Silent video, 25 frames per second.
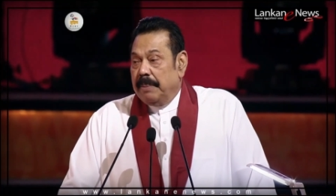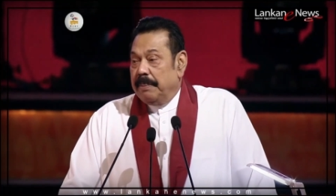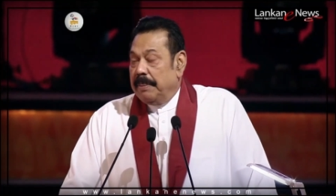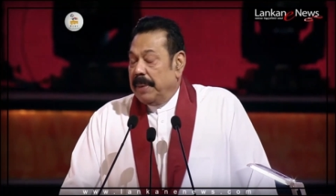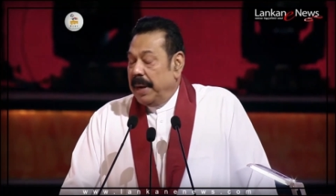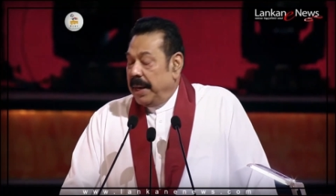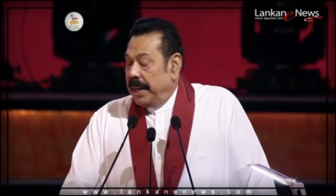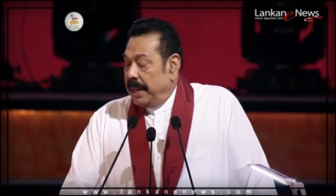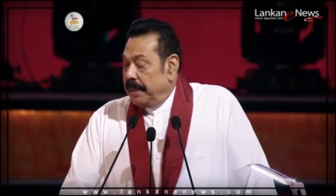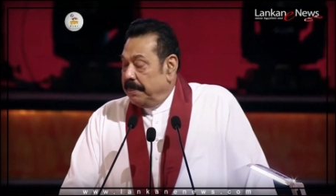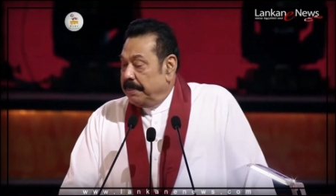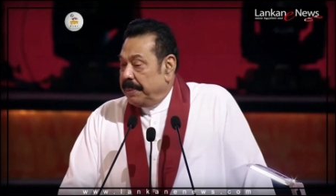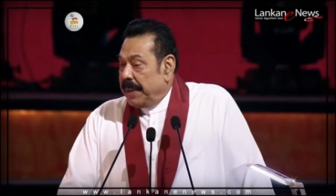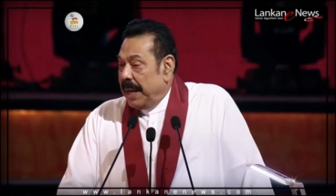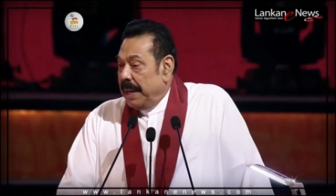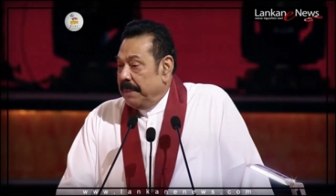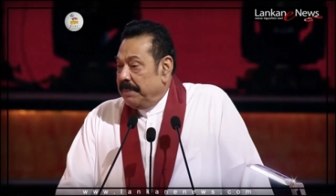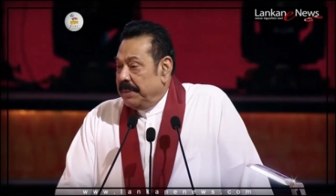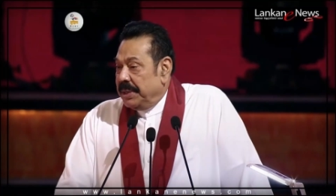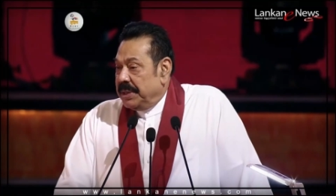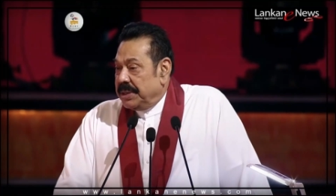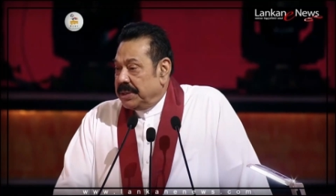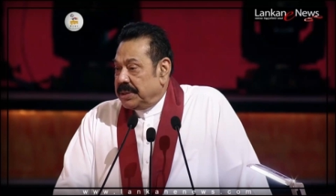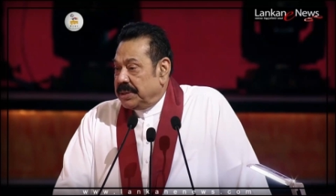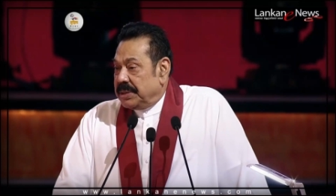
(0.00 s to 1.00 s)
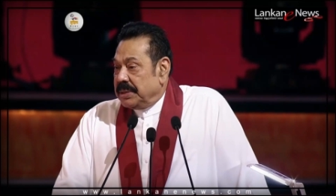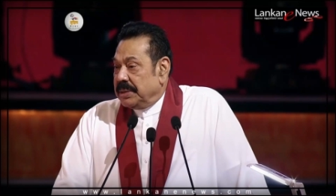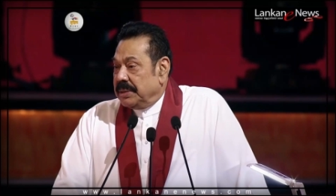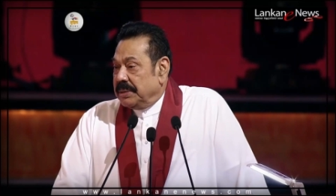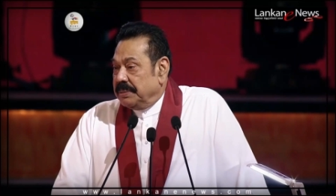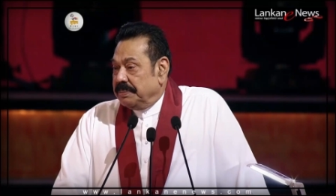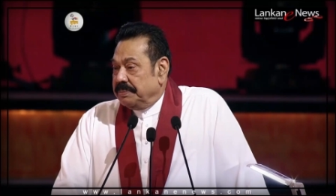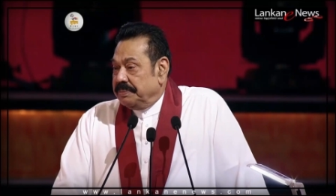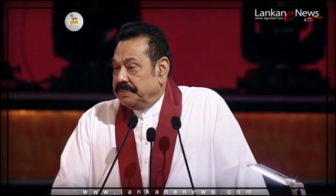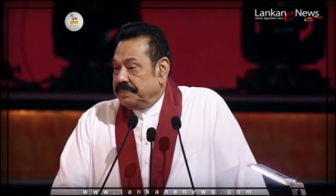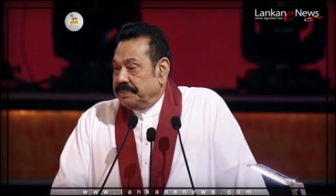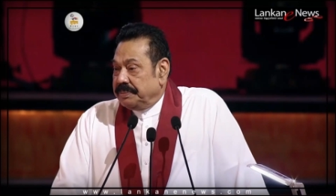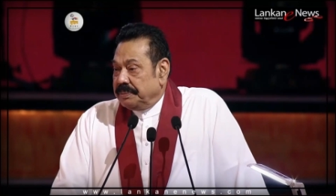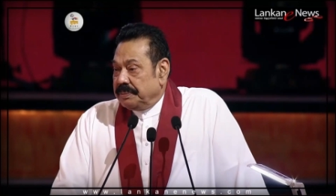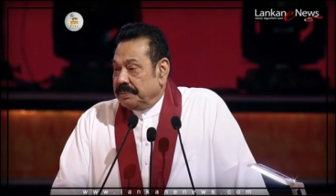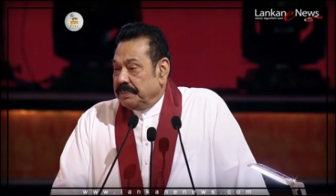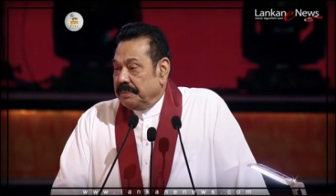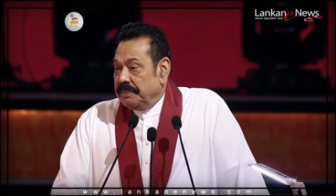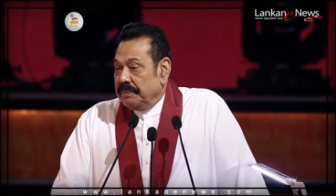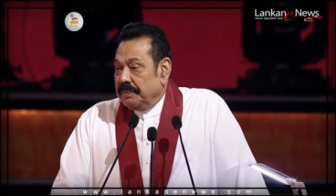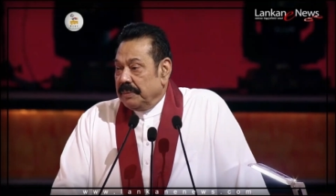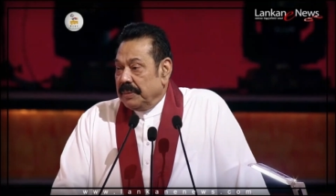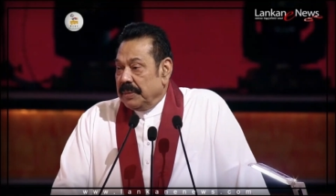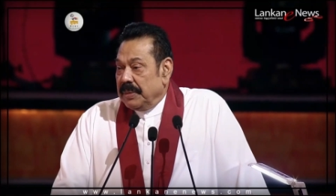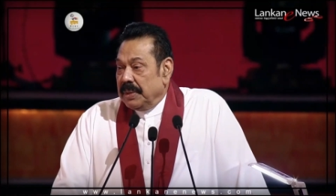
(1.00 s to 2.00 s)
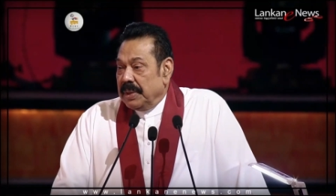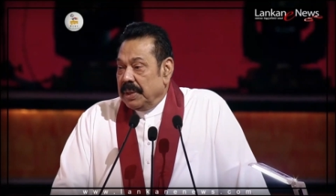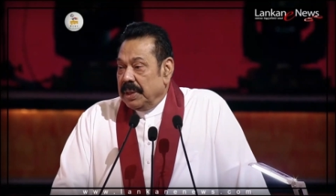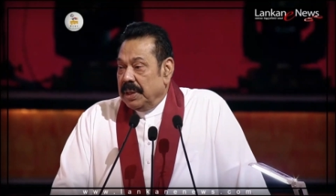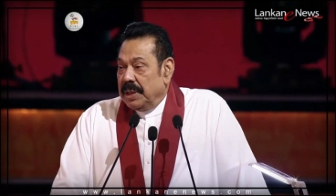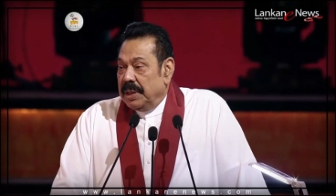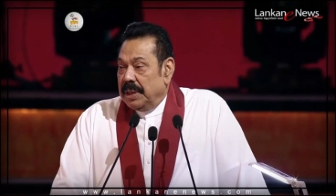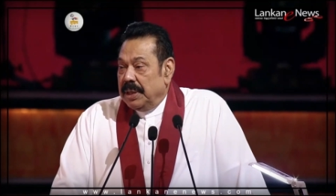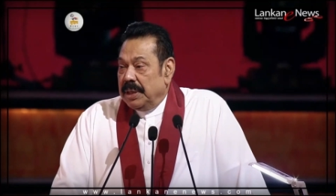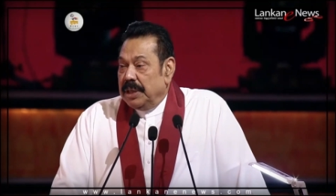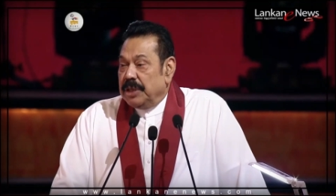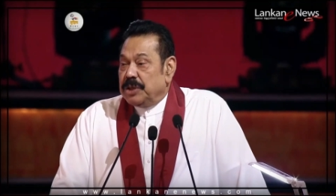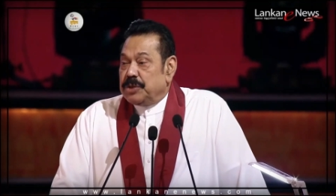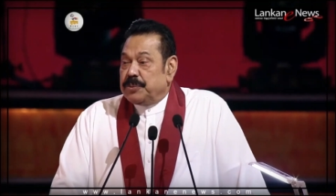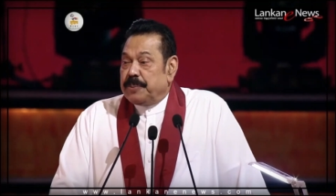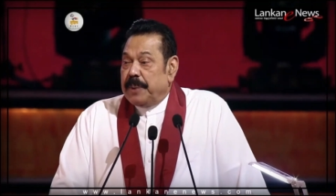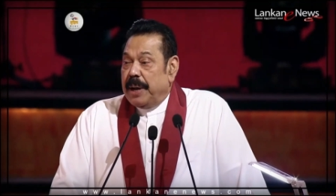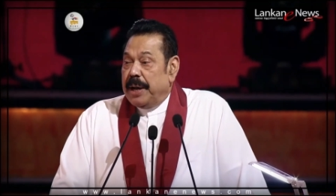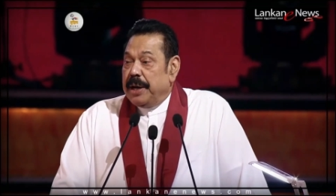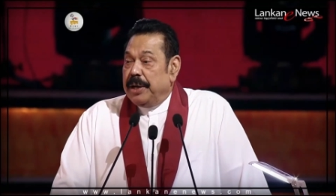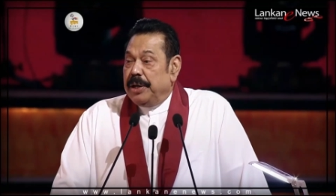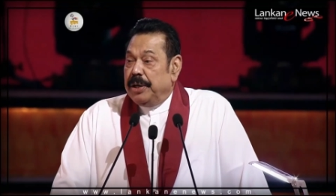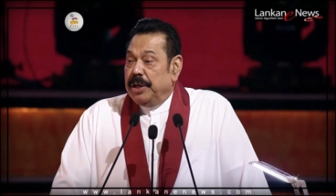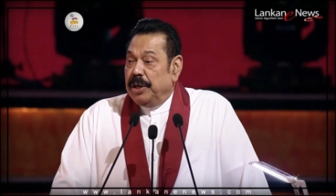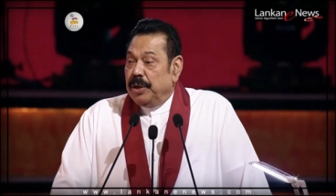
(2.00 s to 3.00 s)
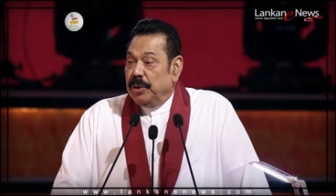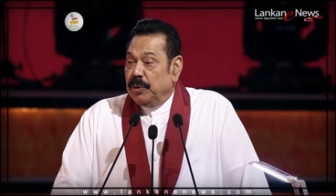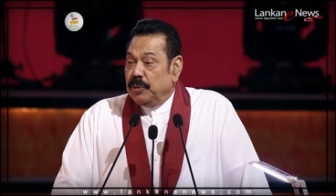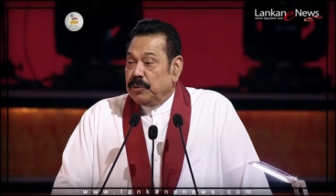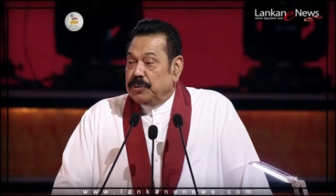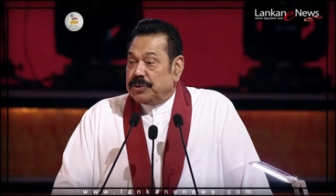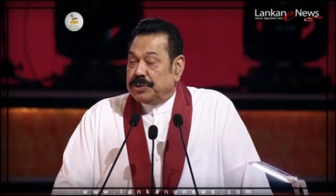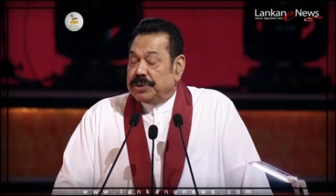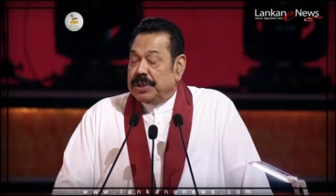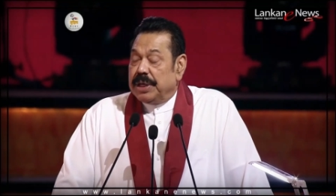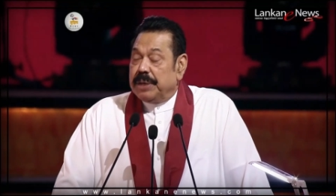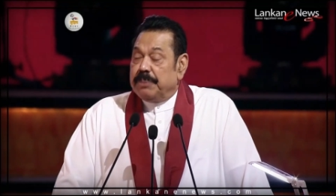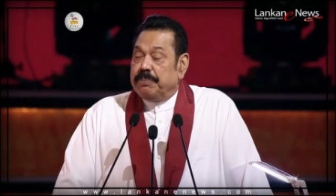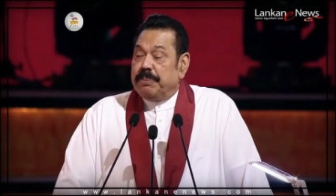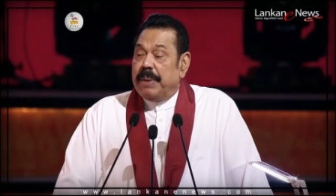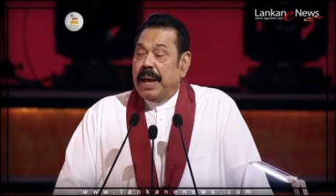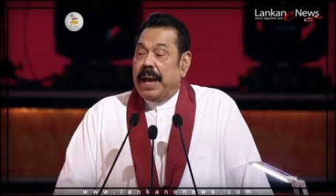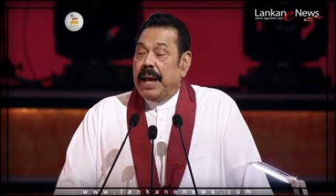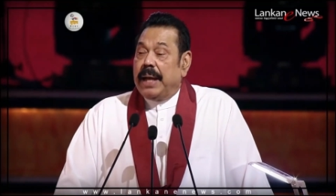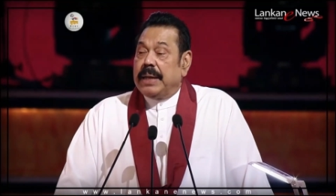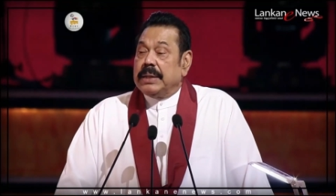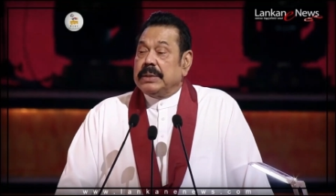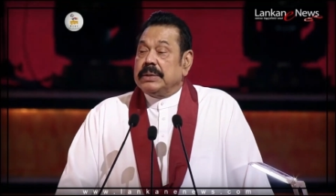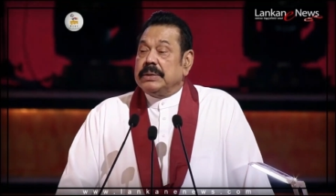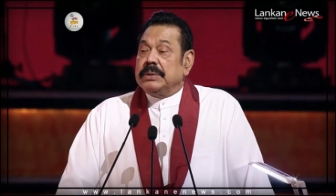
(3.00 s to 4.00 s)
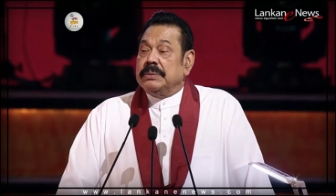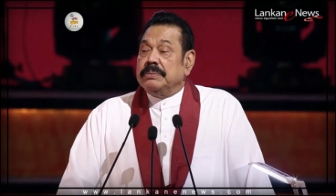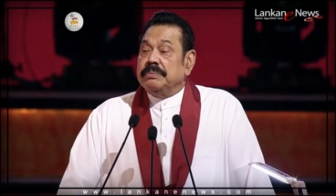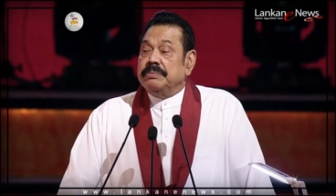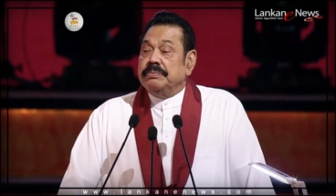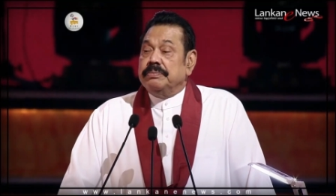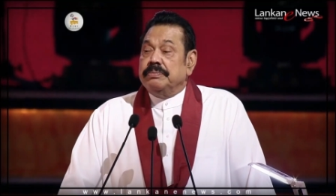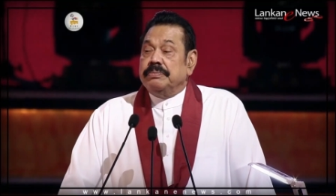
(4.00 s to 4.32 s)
Madam Prime Minister, despite huge setbacks,